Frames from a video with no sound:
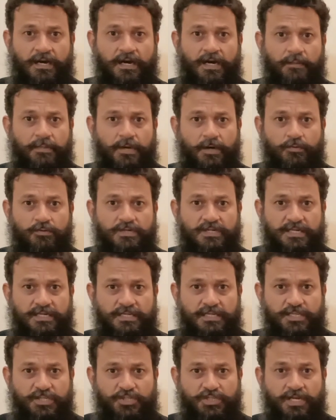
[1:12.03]
about
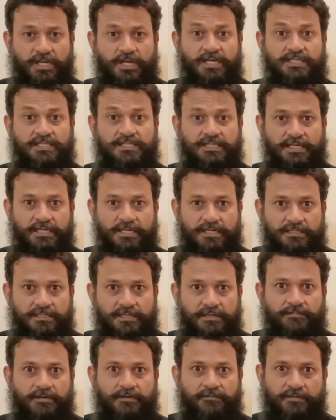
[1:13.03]
condition and status
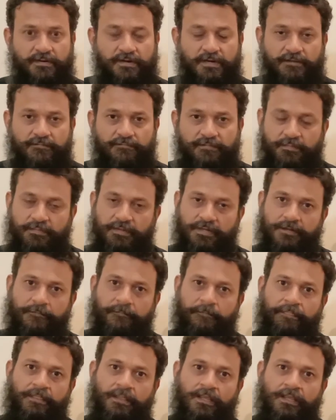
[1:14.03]
of Afghan women.